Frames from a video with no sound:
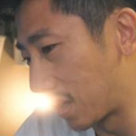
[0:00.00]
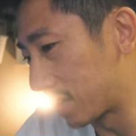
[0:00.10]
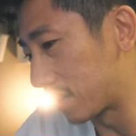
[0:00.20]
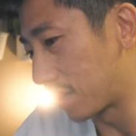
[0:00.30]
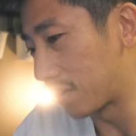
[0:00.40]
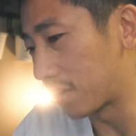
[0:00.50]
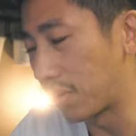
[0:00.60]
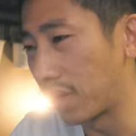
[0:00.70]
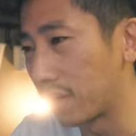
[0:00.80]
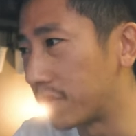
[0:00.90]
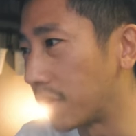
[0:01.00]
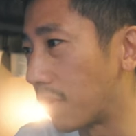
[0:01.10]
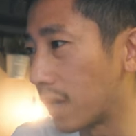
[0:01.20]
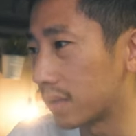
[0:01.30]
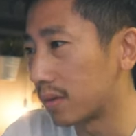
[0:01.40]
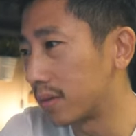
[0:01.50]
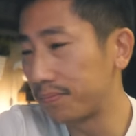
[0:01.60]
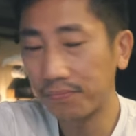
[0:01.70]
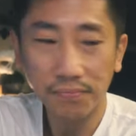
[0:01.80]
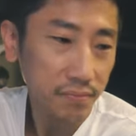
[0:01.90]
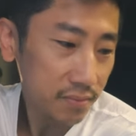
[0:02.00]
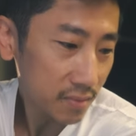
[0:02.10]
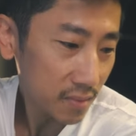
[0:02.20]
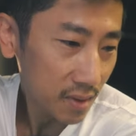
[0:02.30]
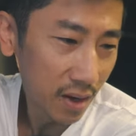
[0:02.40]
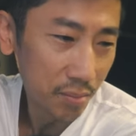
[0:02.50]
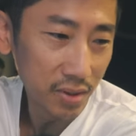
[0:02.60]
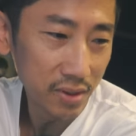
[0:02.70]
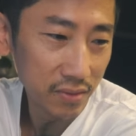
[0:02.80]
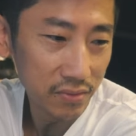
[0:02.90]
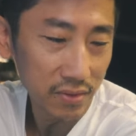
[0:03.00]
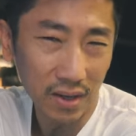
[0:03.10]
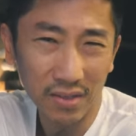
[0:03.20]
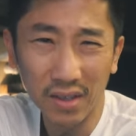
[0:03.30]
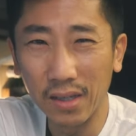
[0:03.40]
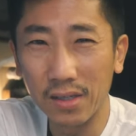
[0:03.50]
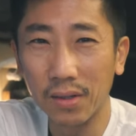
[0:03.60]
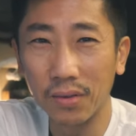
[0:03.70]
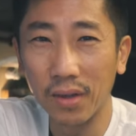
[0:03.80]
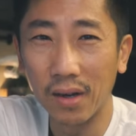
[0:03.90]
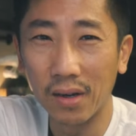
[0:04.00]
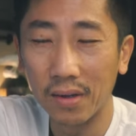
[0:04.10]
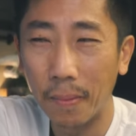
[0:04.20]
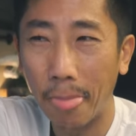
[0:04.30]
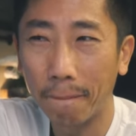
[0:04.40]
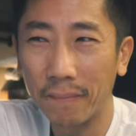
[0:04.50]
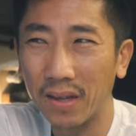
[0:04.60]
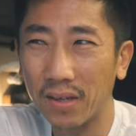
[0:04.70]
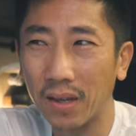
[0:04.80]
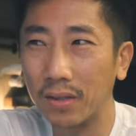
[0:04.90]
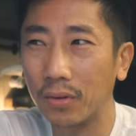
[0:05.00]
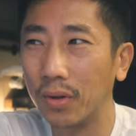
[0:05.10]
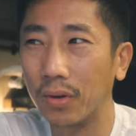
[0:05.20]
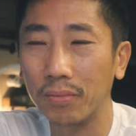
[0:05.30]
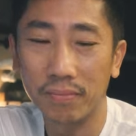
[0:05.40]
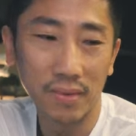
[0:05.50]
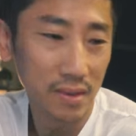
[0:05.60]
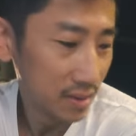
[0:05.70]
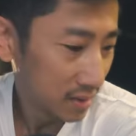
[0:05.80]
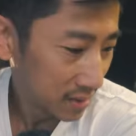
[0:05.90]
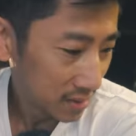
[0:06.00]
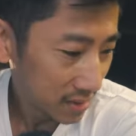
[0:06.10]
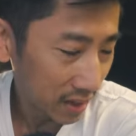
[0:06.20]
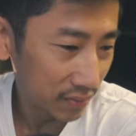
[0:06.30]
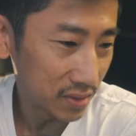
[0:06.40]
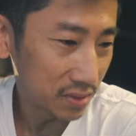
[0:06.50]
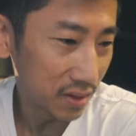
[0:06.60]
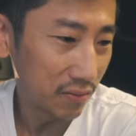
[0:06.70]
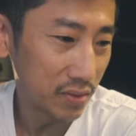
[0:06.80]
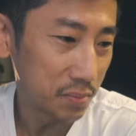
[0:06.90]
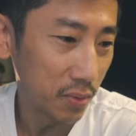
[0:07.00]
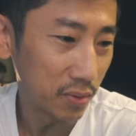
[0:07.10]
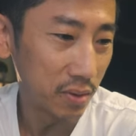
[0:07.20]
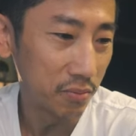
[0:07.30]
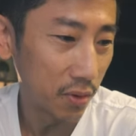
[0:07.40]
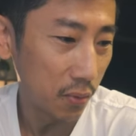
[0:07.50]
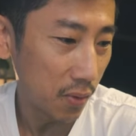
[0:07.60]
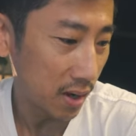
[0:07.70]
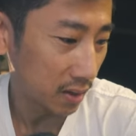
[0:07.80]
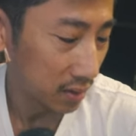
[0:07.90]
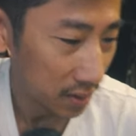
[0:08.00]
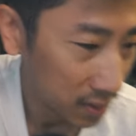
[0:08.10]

as a creative director, I believe. I think he's still there. I don't know. I haven't spoken to him for a while.